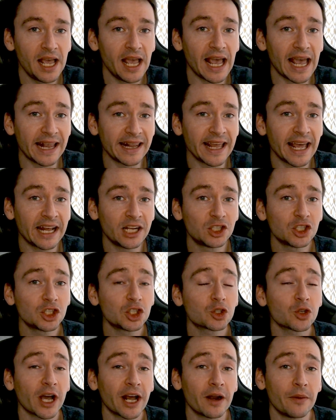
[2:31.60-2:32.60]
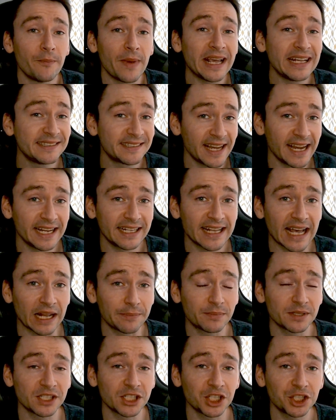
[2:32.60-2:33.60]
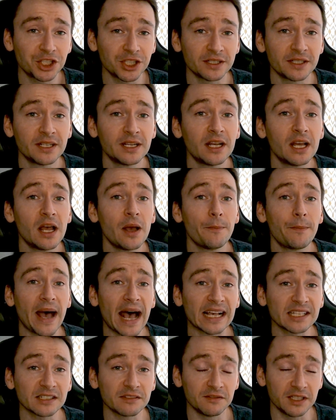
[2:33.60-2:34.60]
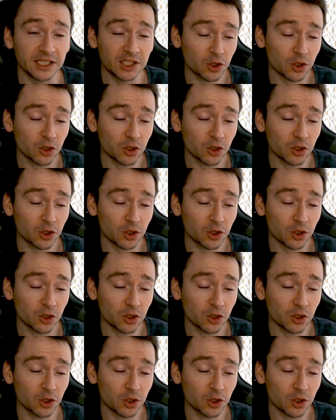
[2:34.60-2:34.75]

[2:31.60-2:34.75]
and then just try to maintain that position passively.